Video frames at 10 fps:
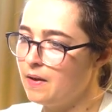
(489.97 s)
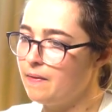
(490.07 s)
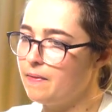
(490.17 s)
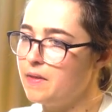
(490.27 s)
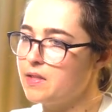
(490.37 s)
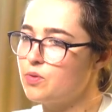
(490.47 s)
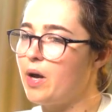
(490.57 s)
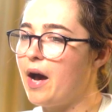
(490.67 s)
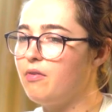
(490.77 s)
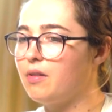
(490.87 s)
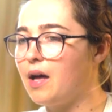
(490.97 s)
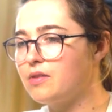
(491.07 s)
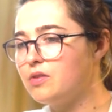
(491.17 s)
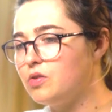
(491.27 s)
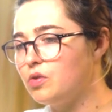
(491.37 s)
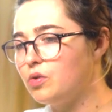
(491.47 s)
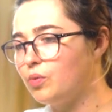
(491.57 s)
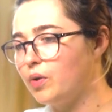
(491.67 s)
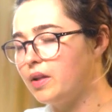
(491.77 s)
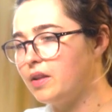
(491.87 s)
this will have a lot to do
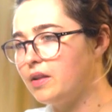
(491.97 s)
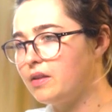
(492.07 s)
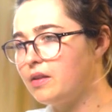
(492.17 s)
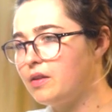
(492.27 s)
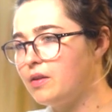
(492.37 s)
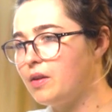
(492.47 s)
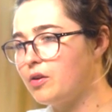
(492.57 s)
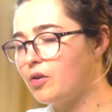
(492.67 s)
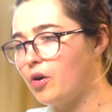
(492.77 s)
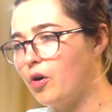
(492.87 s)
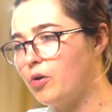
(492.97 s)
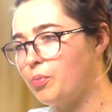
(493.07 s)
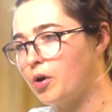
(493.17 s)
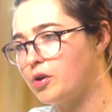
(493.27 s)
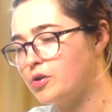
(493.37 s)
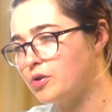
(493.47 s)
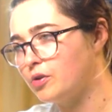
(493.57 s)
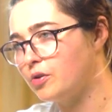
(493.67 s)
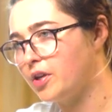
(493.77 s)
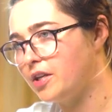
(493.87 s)
with your own
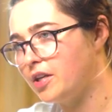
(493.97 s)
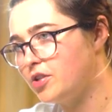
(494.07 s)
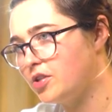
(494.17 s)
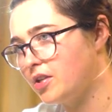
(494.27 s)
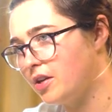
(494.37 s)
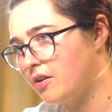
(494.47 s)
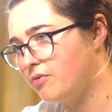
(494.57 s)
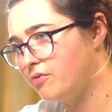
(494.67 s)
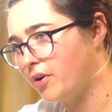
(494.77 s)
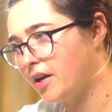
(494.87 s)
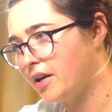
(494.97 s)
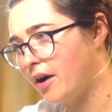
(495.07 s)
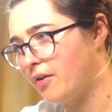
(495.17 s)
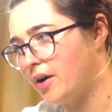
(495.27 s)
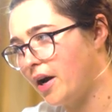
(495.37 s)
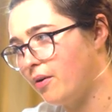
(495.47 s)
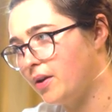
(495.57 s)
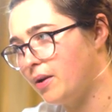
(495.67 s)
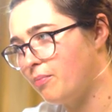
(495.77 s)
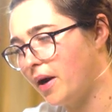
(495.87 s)
personal initiative, right? And how
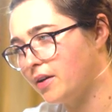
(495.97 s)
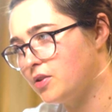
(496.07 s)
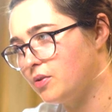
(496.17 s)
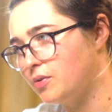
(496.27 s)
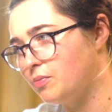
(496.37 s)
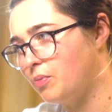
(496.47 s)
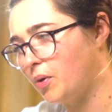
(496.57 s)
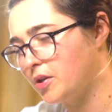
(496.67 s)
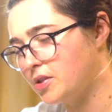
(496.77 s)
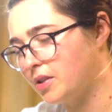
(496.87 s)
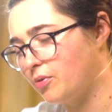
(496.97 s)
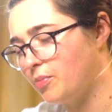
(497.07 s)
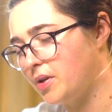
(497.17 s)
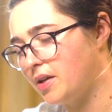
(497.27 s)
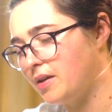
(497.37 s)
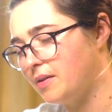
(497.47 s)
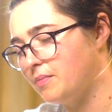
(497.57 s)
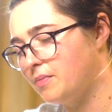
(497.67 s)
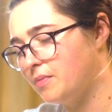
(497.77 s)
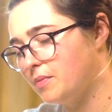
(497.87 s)
it impacts you personally will be
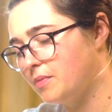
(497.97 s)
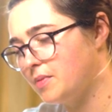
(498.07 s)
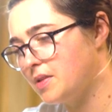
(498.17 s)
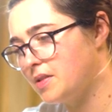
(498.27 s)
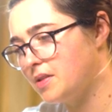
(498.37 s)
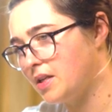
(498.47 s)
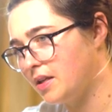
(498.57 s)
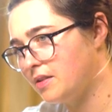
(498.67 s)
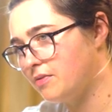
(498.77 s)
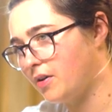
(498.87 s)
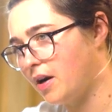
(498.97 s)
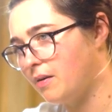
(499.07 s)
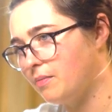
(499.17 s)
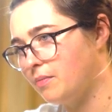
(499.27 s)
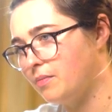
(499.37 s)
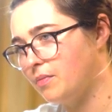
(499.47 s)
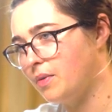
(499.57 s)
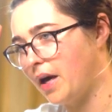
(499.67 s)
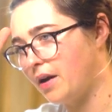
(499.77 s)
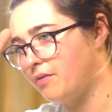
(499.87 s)
distinct from
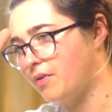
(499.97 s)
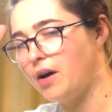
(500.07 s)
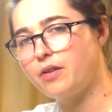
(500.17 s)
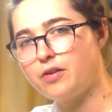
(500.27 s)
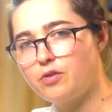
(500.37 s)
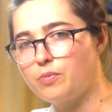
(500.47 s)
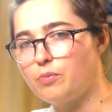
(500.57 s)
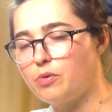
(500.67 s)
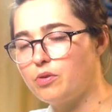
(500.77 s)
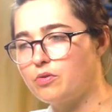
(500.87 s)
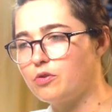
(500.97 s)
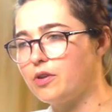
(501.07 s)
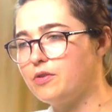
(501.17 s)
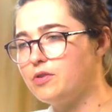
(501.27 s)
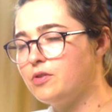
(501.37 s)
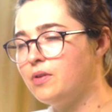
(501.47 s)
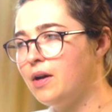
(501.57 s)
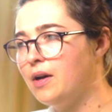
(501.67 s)
that of others, or maybe those around you.